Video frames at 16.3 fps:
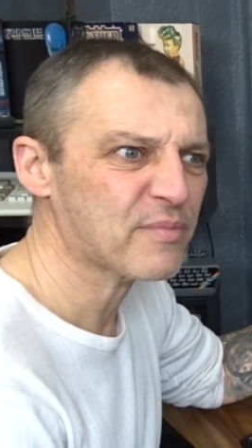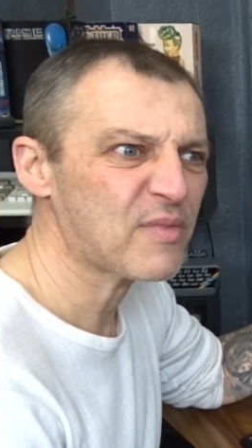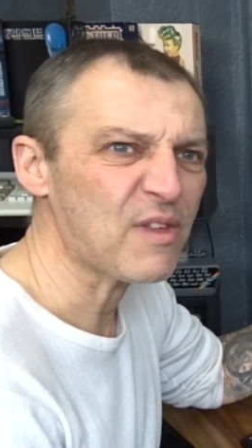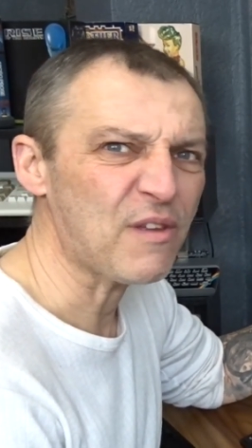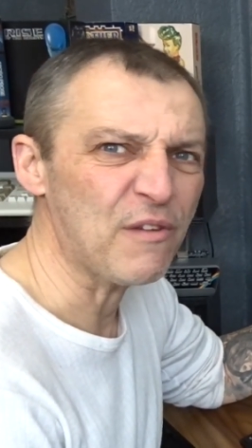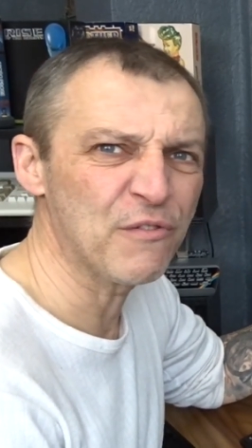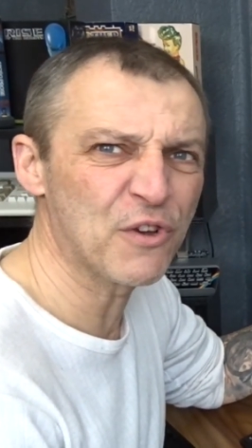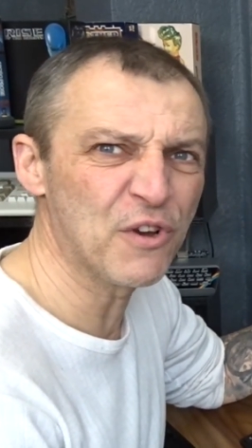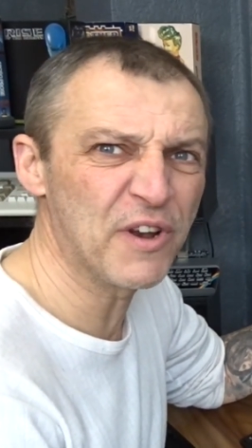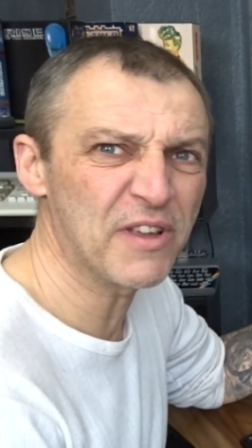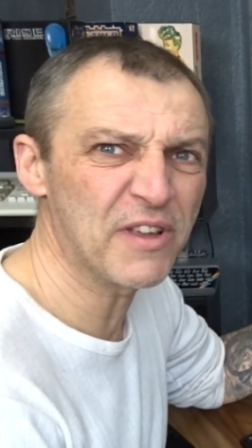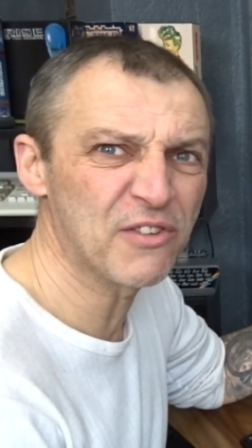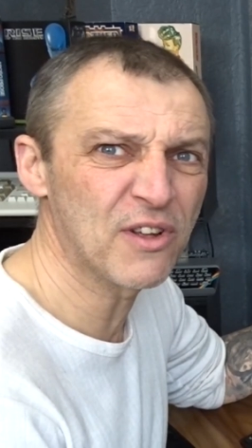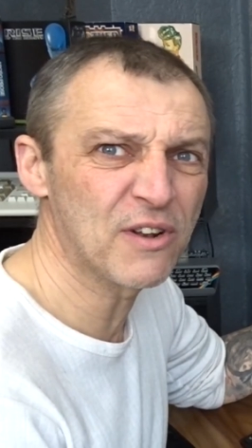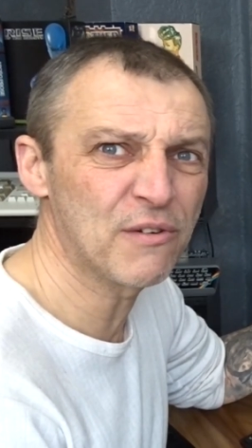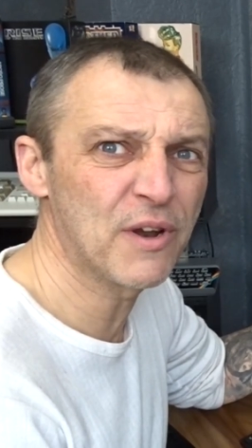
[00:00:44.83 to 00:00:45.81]
If you've got an
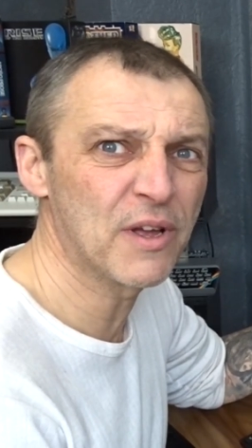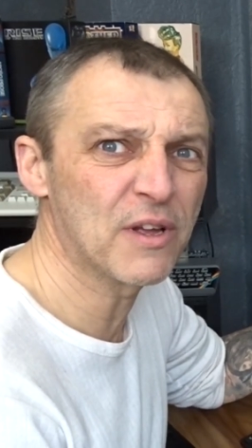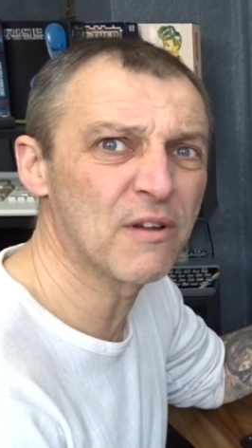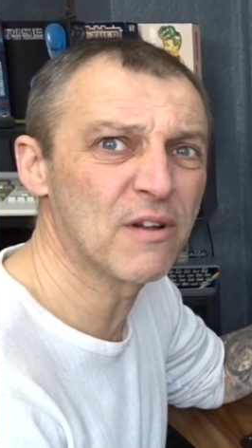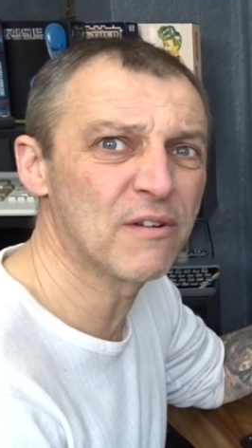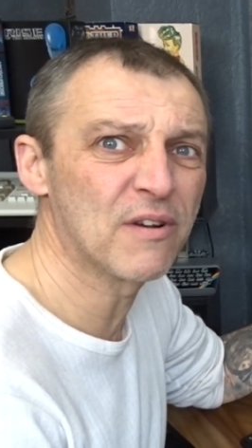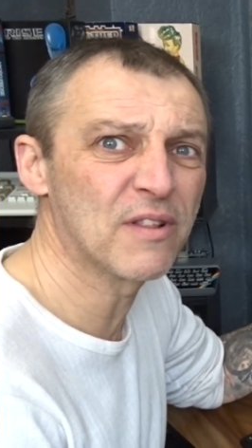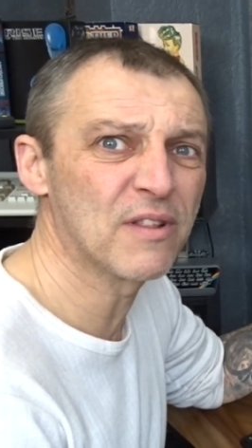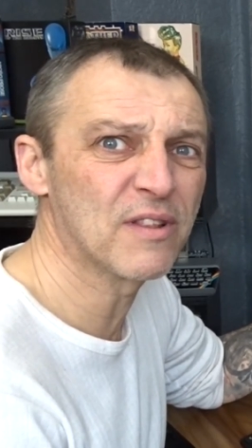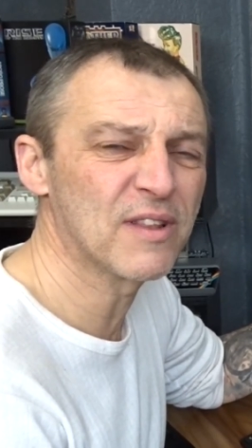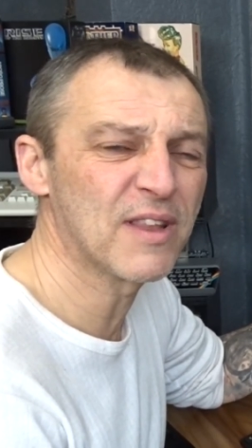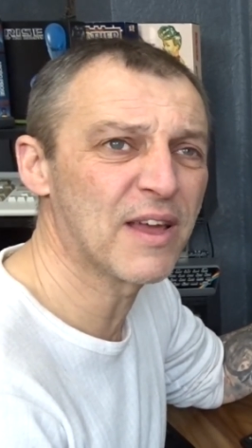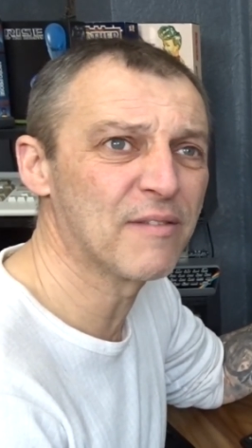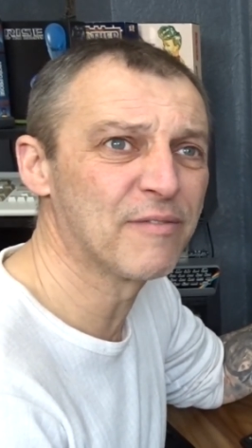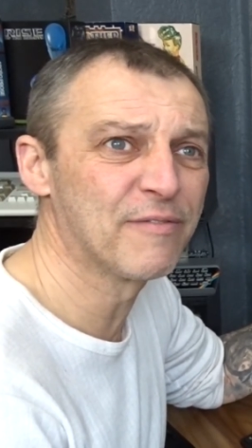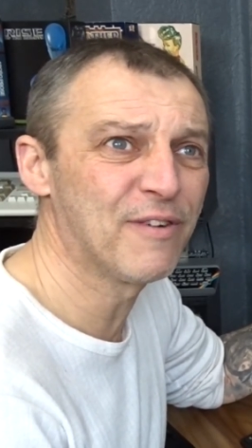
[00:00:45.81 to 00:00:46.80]
accelerator card or anything
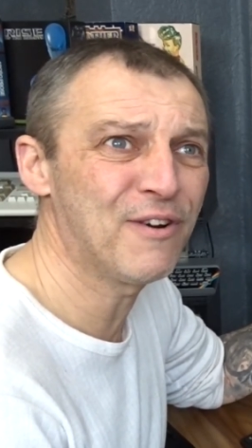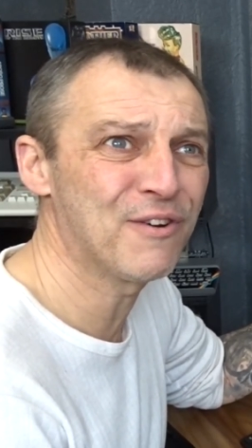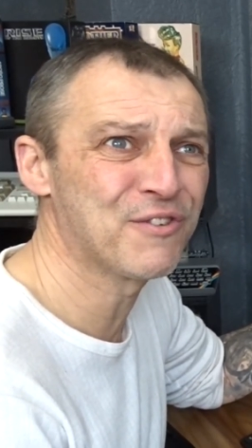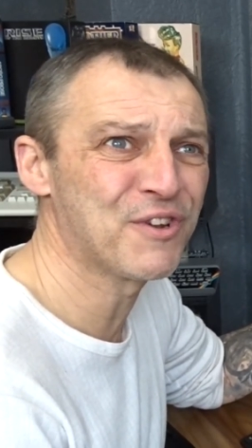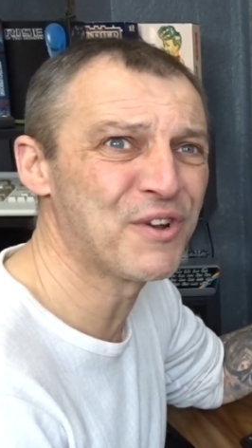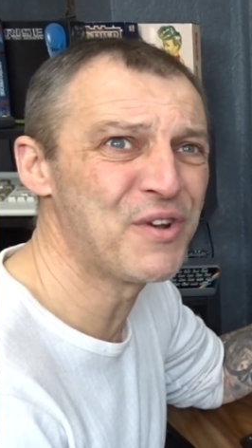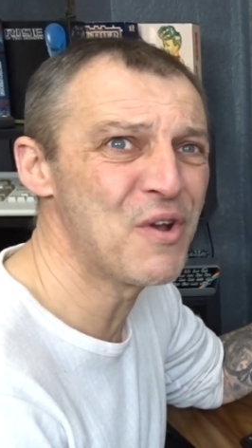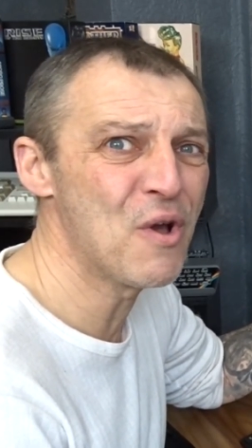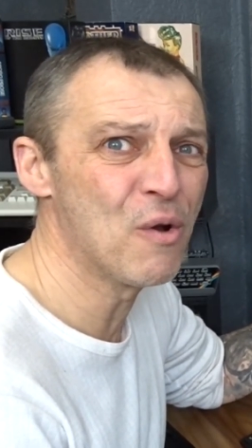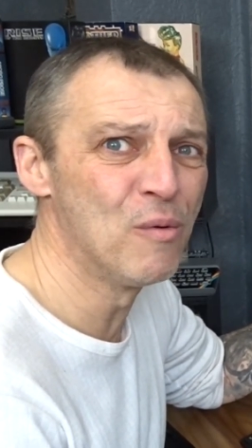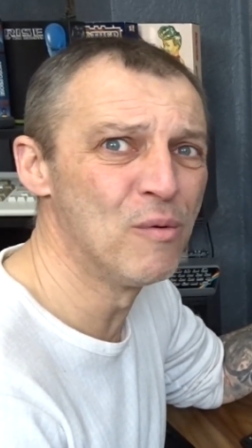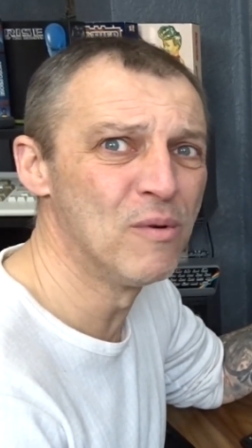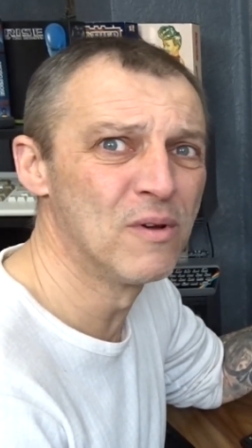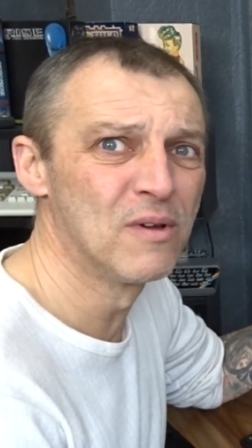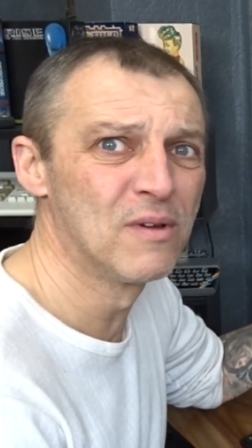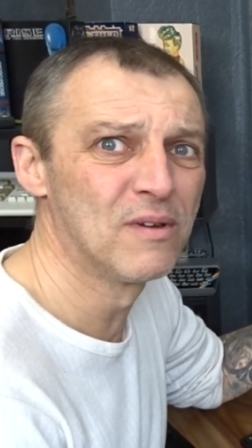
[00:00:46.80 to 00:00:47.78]
like that, as far as I know,
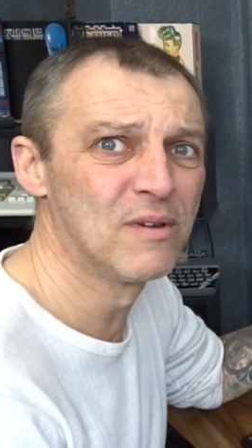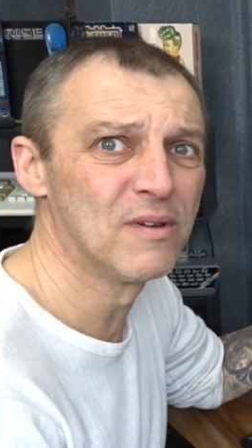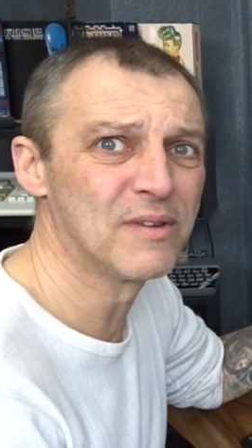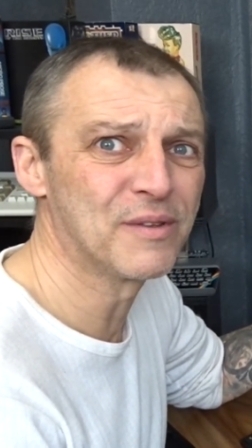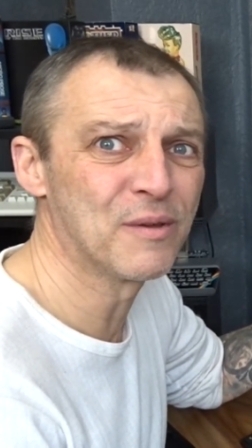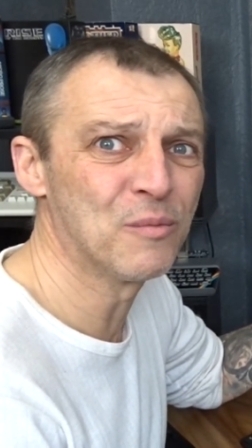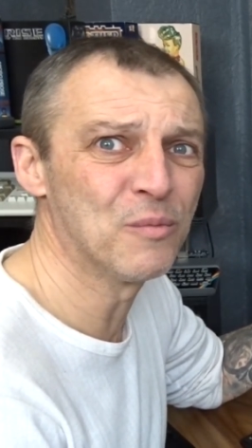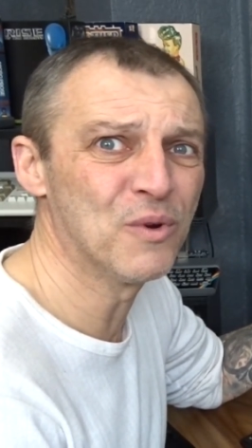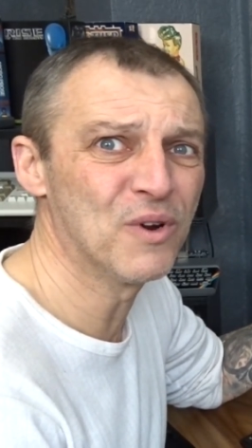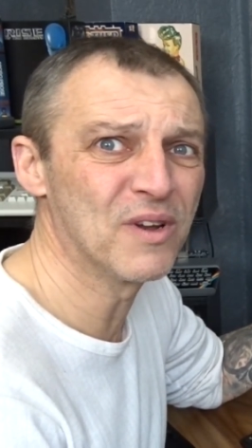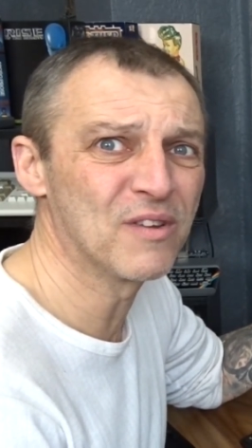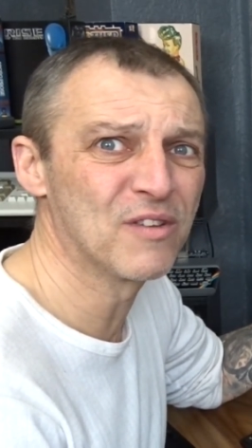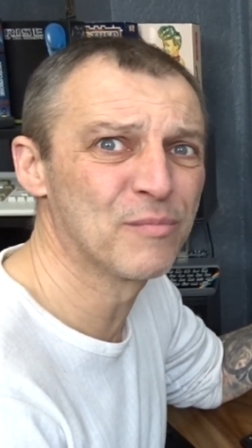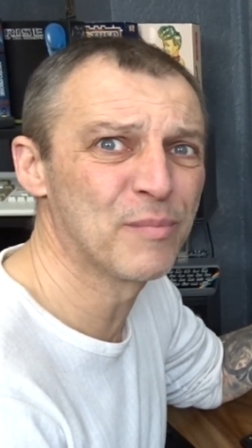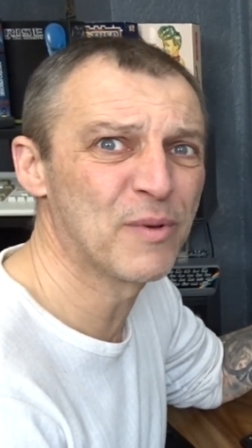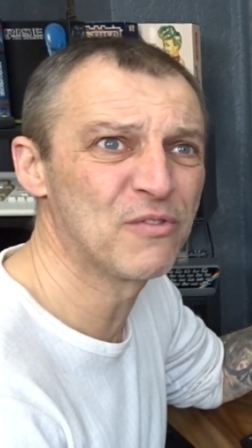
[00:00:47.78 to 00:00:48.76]
it don't work,
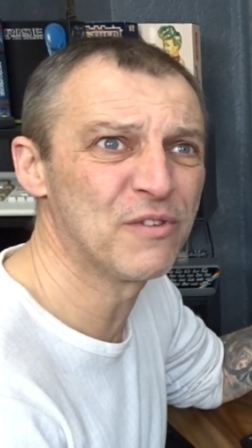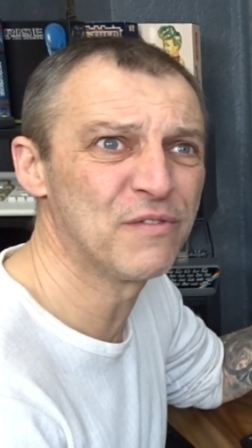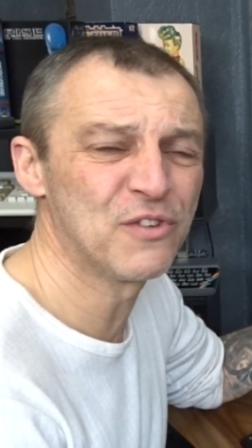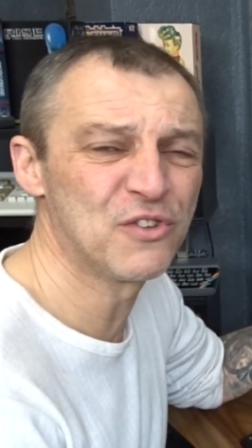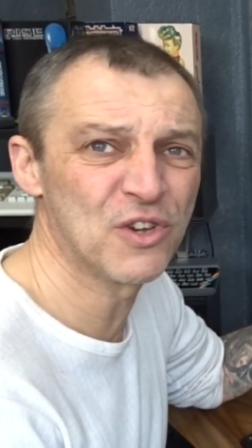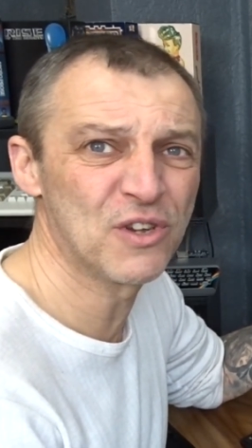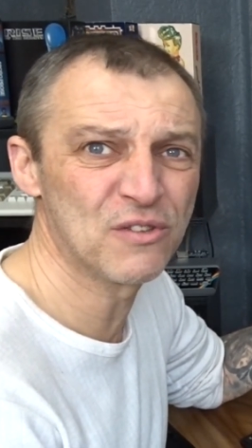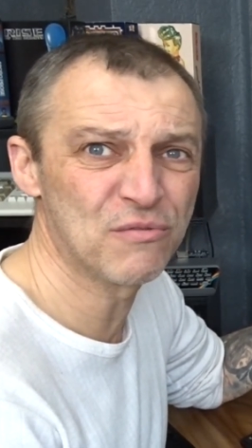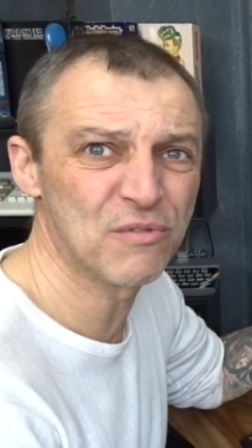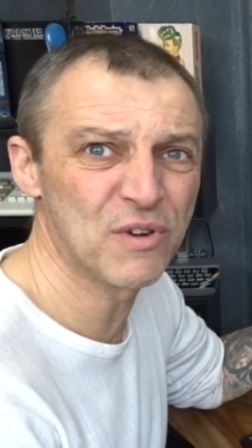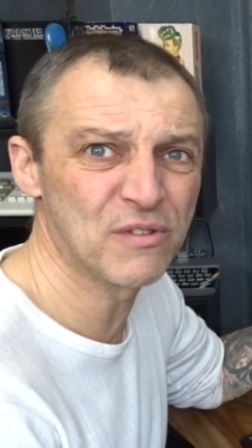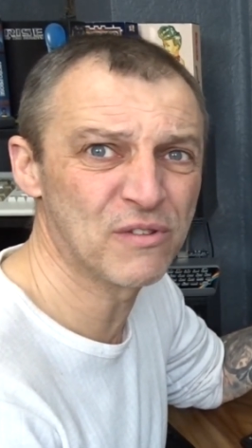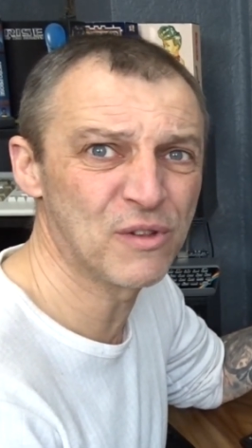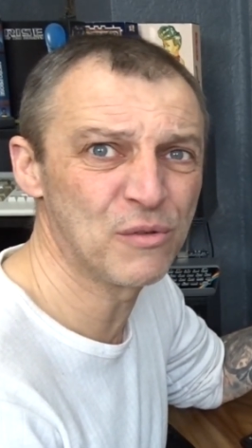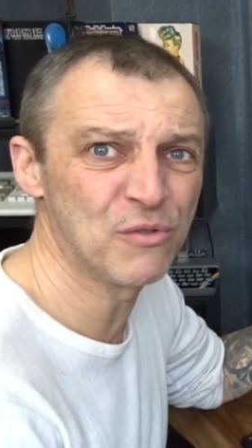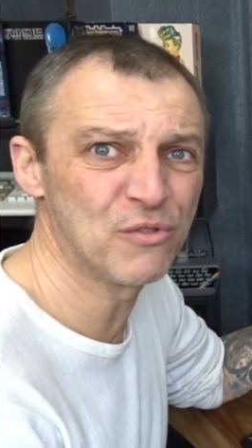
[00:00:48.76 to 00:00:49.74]
especially if you change the
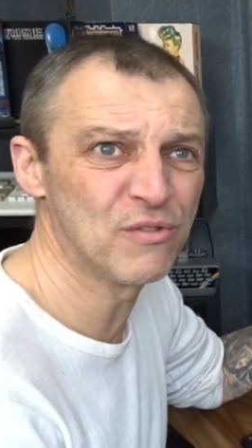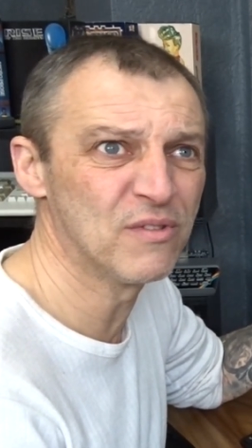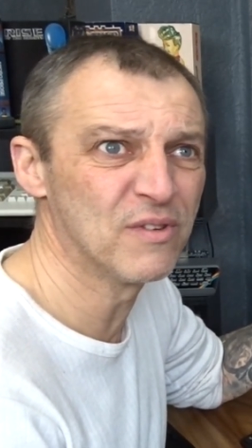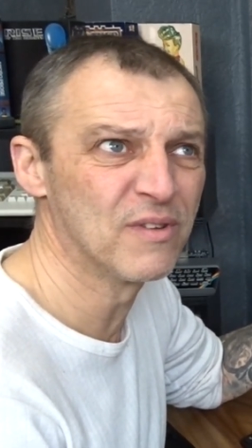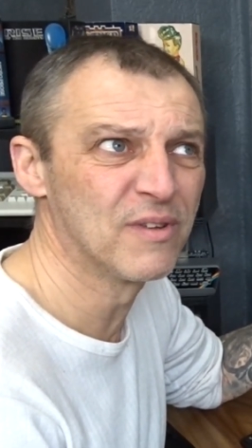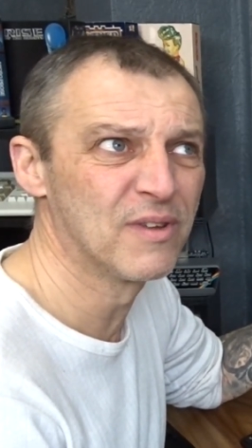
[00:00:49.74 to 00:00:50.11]
resolution.